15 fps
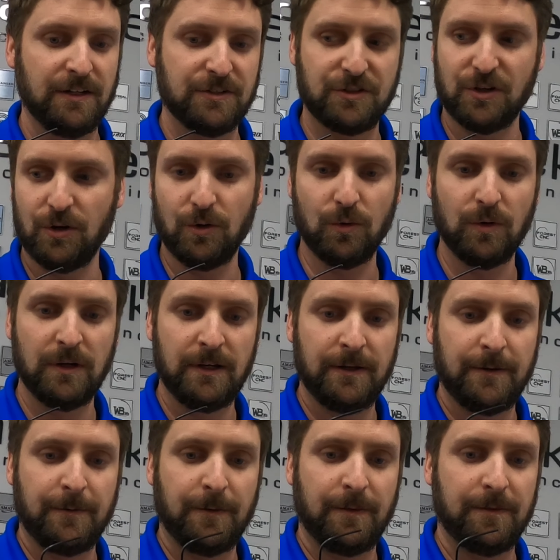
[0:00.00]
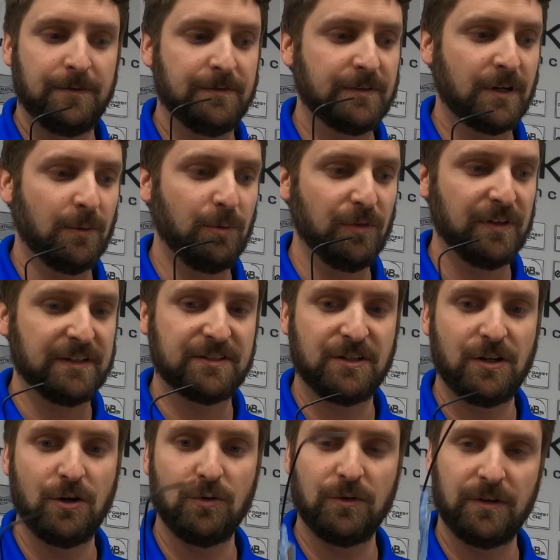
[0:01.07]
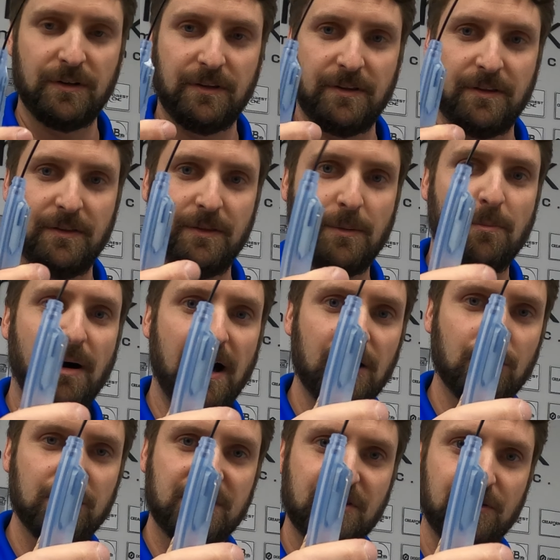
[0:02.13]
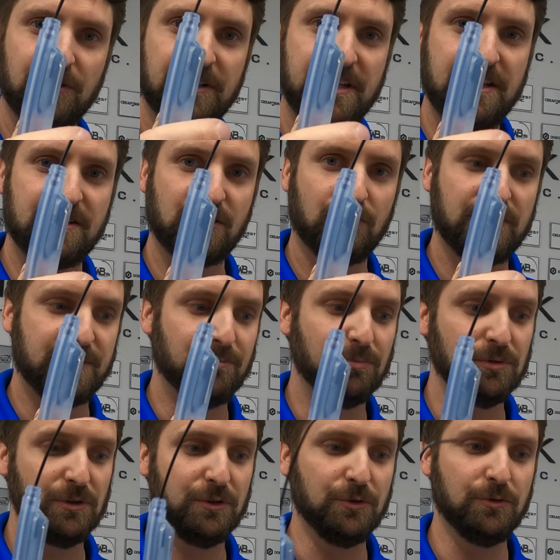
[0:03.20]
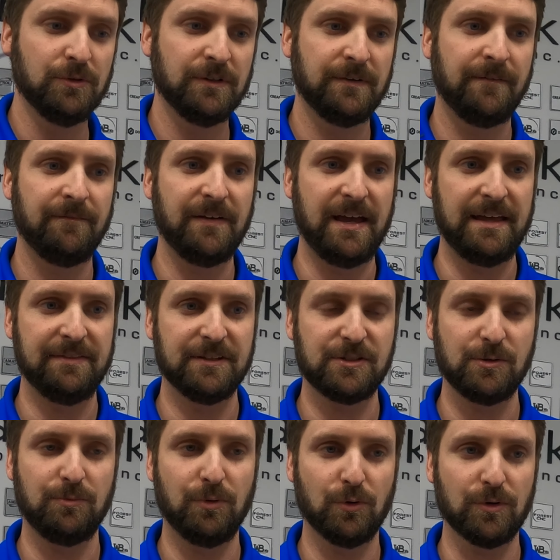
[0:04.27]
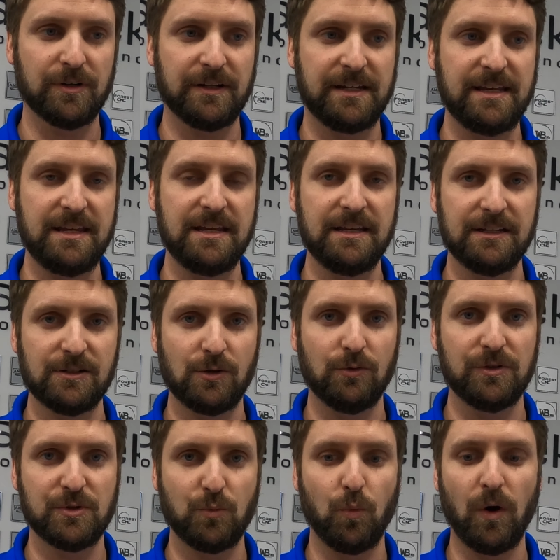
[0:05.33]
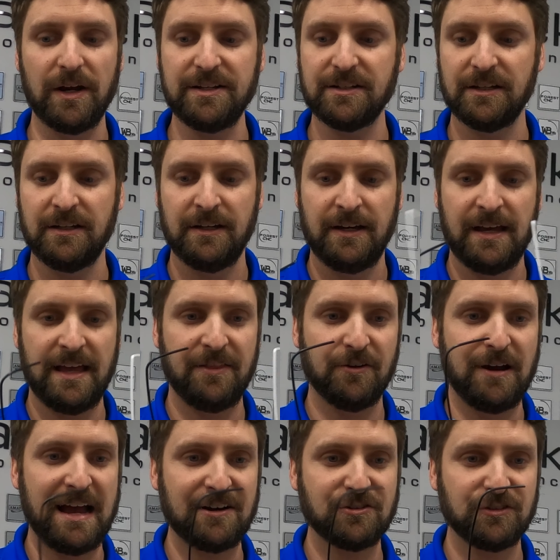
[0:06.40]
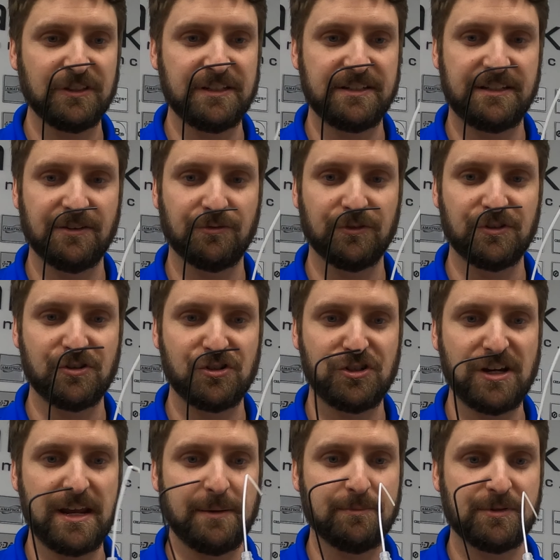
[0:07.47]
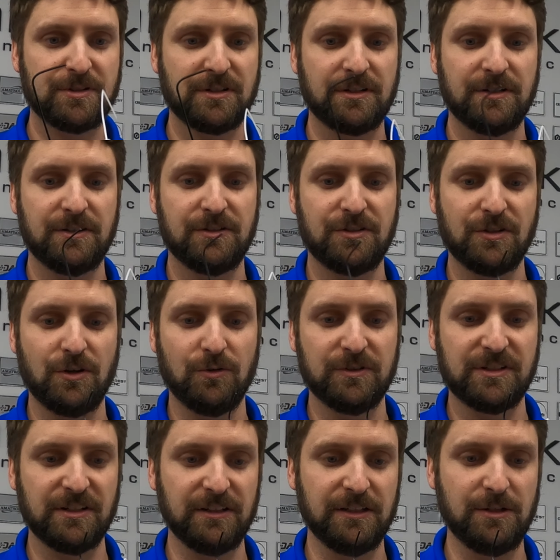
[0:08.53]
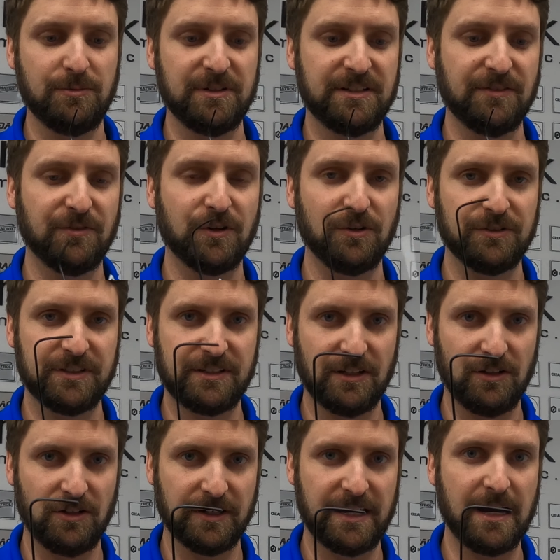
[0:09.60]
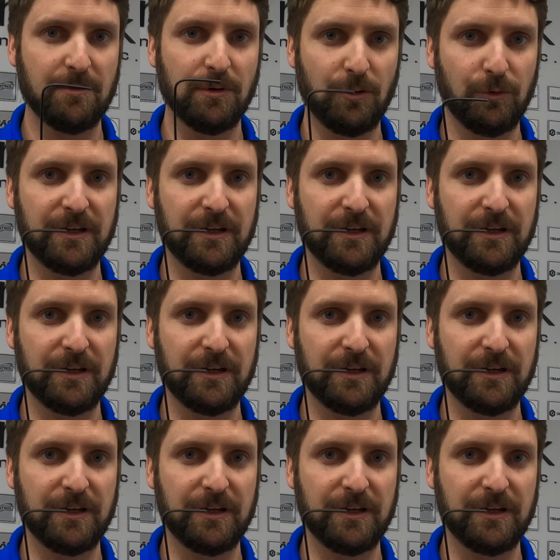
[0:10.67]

So a couple things to note: the model material key is always blue and the support key is always white, and they're actually different shapes. So it's a little bit difficult to tell on camera.